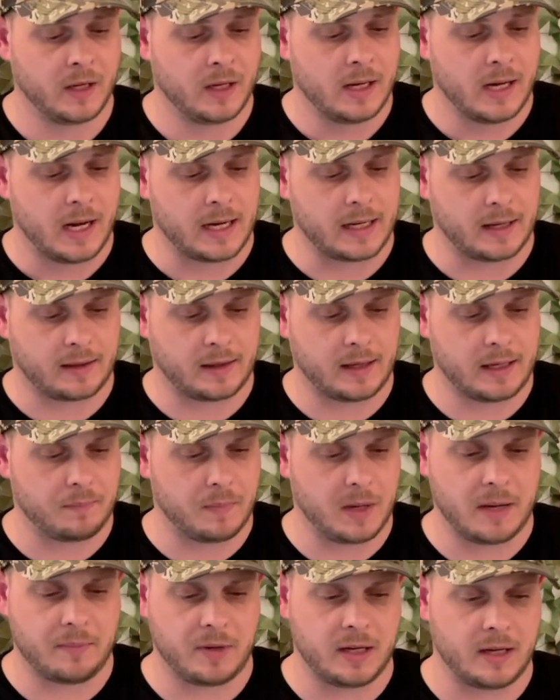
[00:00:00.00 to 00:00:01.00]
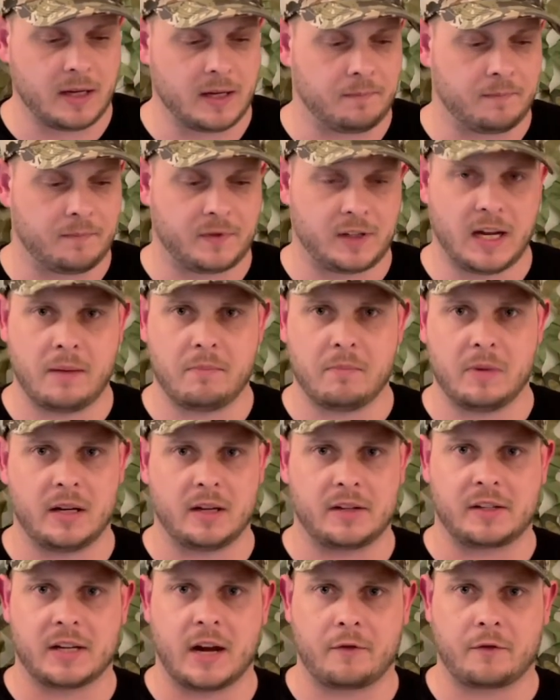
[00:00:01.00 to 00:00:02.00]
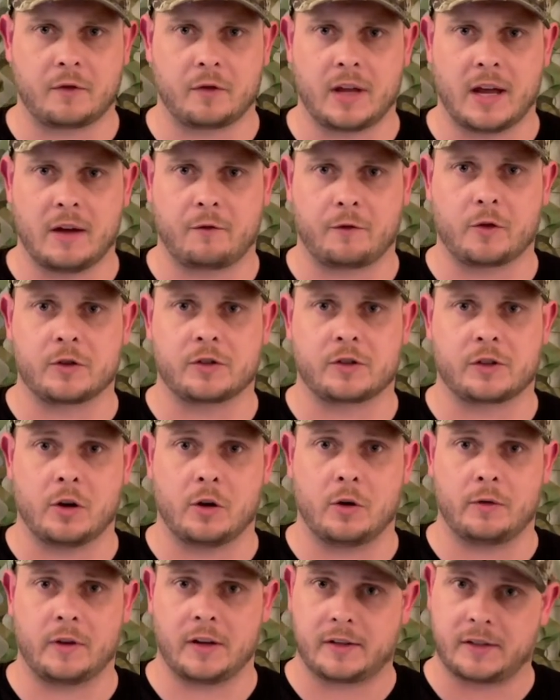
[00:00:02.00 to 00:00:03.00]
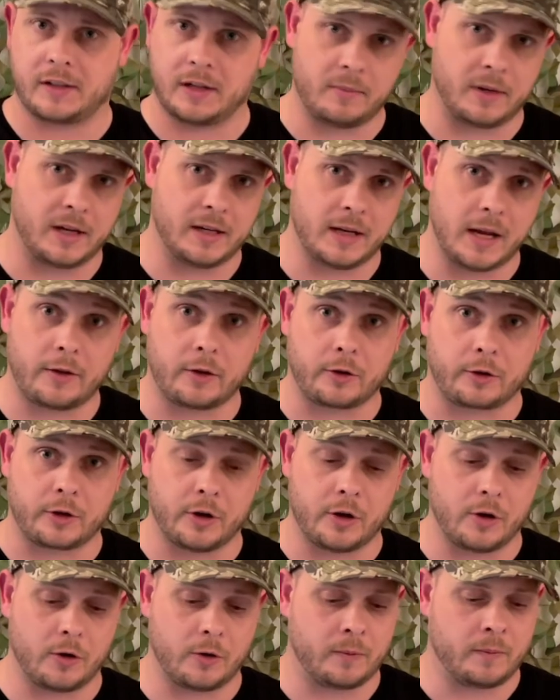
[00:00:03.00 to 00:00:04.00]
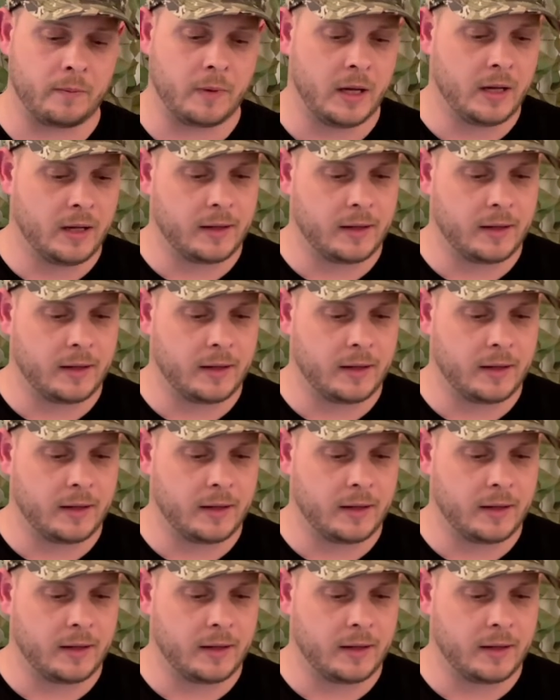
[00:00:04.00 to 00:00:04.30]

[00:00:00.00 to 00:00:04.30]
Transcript: And I think maybe 10 minutes after that first code, they sent me another code